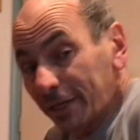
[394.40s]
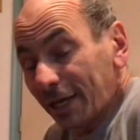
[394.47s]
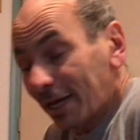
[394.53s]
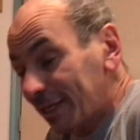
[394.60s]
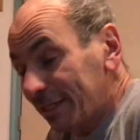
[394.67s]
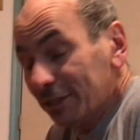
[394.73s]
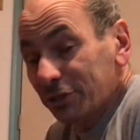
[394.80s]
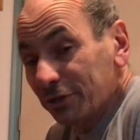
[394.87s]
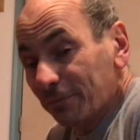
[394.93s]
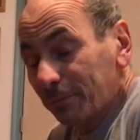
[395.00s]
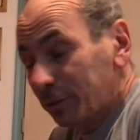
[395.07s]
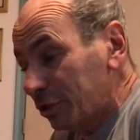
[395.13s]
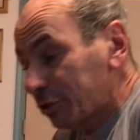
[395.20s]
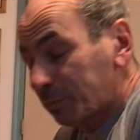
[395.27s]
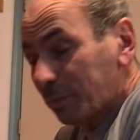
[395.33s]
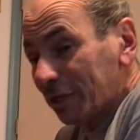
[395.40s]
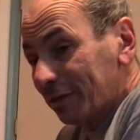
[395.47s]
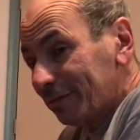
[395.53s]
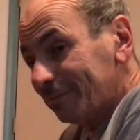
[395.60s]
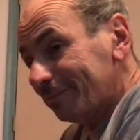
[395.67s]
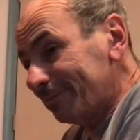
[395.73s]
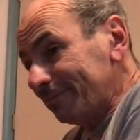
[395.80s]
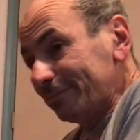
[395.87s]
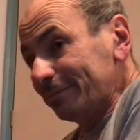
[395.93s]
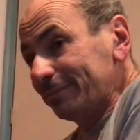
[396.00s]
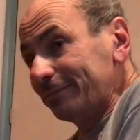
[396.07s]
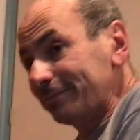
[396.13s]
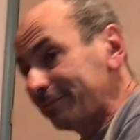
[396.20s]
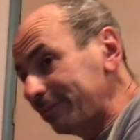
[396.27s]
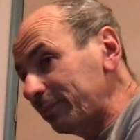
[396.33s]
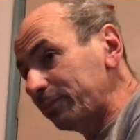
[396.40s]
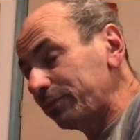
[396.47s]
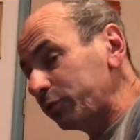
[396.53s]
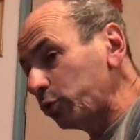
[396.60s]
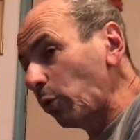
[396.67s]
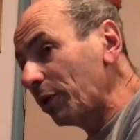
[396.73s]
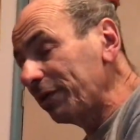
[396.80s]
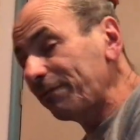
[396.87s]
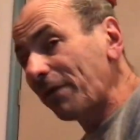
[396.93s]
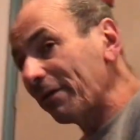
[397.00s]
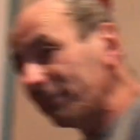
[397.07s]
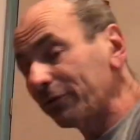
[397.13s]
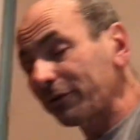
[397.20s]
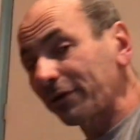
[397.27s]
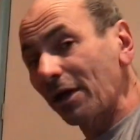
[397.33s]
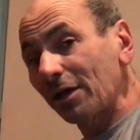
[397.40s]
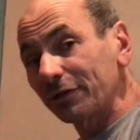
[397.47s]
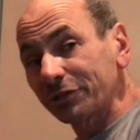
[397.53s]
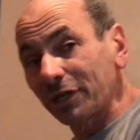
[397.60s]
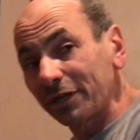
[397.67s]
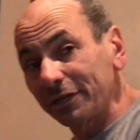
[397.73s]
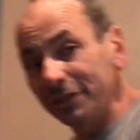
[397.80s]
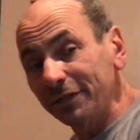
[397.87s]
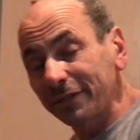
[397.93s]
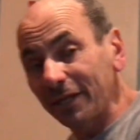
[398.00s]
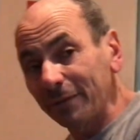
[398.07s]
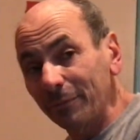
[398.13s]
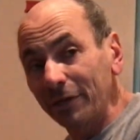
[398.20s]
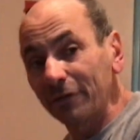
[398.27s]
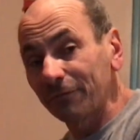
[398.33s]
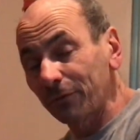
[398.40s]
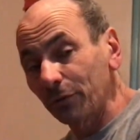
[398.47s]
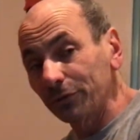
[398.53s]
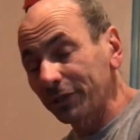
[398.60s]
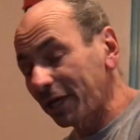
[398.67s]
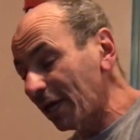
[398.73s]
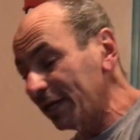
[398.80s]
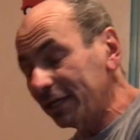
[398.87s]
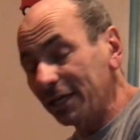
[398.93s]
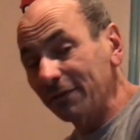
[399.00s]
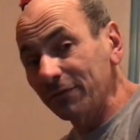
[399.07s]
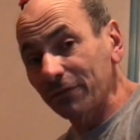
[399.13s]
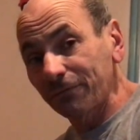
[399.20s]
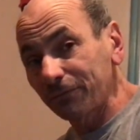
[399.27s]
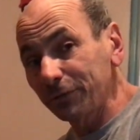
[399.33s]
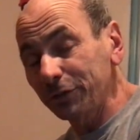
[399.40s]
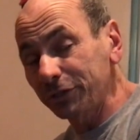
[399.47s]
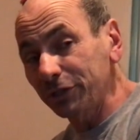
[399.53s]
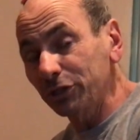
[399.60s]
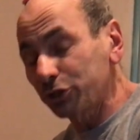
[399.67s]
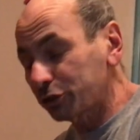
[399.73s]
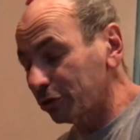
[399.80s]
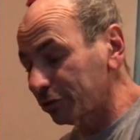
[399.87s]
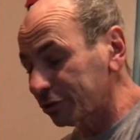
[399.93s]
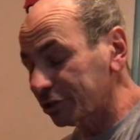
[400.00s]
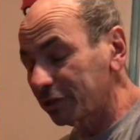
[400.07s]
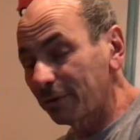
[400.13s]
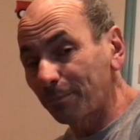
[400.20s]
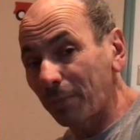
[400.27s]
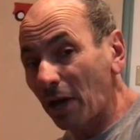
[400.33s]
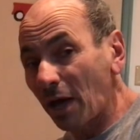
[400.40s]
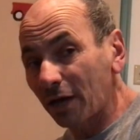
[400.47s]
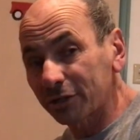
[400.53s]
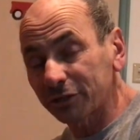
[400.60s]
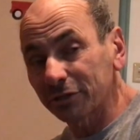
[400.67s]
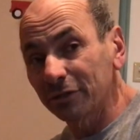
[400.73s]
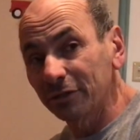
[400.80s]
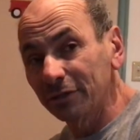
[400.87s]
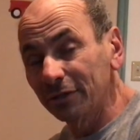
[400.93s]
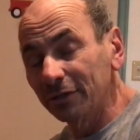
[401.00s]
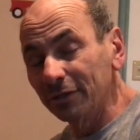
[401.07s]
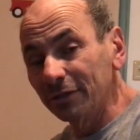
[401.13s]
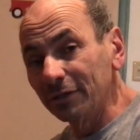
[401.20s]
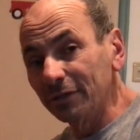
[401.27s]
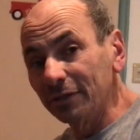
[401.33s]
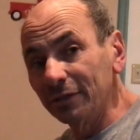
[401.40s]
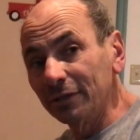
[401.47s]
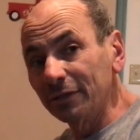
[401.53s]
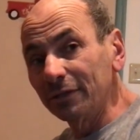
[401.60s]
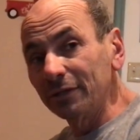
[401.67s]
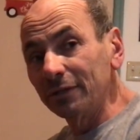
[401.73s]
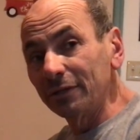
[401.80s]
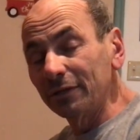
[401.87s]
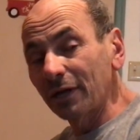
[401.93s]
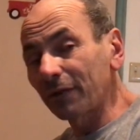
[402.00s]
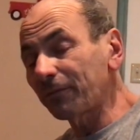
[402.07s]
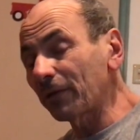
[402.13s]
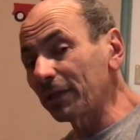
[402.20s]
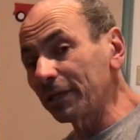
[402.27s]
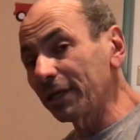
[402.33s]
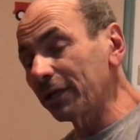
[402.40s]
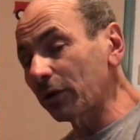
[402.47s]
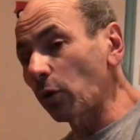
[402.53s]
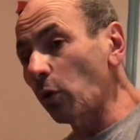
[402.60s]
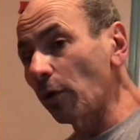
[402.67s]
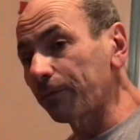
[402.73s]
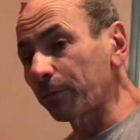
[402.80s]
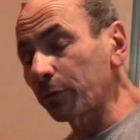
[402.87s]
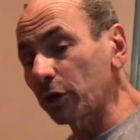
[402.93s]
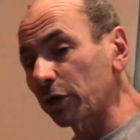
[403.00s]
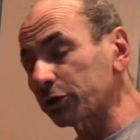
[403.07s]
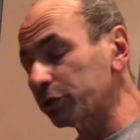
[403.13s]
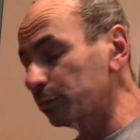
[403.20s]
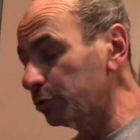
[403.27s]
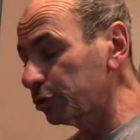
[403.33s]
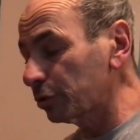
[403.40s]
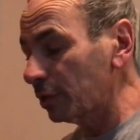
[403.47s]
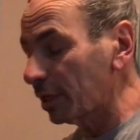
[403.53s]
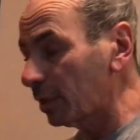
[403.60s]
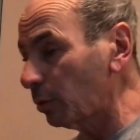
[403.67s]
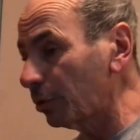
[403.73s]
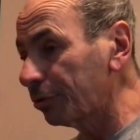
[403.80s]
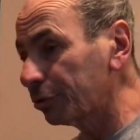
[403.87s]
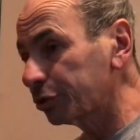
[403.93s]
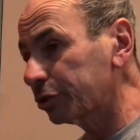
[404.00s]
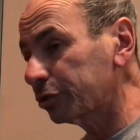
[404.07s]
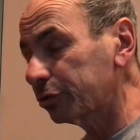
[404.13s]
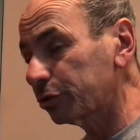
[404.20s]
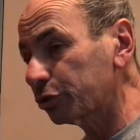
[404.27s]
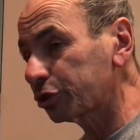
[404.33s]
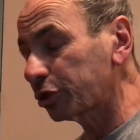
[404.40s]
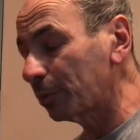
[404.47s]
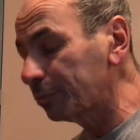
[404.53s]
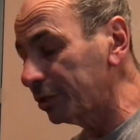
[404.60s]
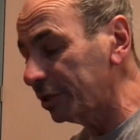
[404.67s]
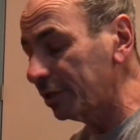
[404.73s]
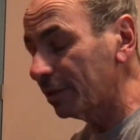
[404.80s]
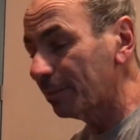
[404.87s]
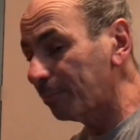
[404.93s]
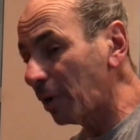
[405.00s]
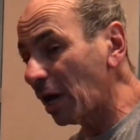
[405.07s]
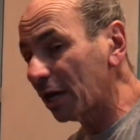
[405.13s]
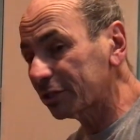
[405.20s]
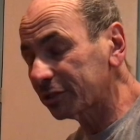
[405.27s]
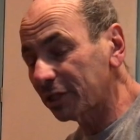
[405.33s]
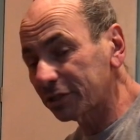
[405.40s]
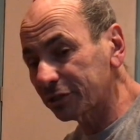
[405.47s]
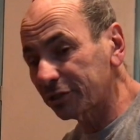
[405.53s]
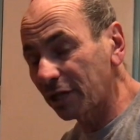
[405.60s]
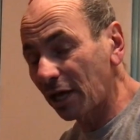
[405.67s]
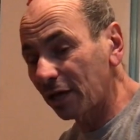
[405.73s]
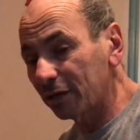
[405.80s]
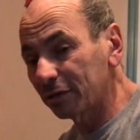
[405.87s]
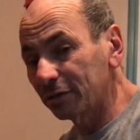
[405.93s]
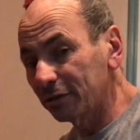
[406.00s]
guy gives you spent $2,500 on an intake manifold. The guy gave you a free t-shirt. It's in the box. I finally get a call from customs. They're like, well, there's something in the box that's not